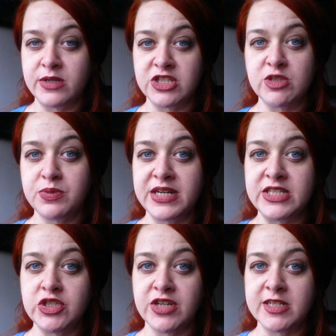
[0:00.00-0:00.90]
which is pretty
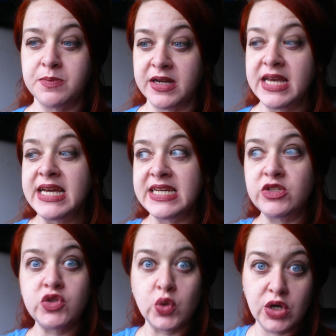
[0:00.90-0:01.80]
strict, but
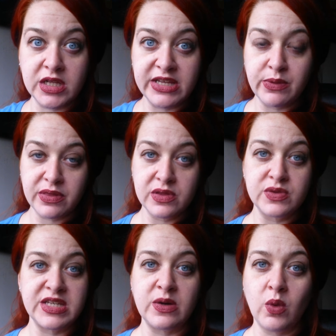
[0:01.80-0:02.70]
historically with
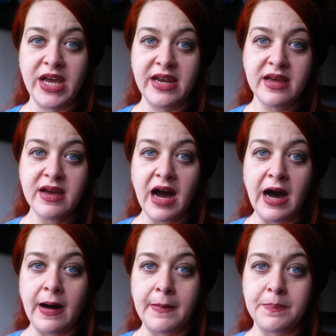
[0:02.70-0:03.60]
losing weight,
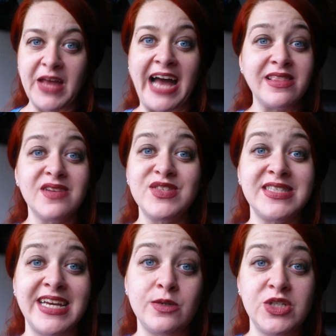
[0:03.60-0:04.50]
I love
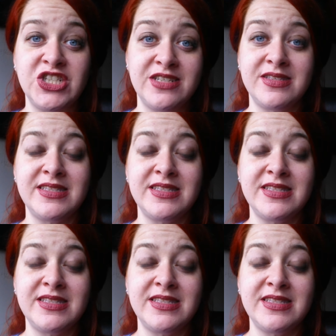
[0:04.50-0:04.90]
sandwiches.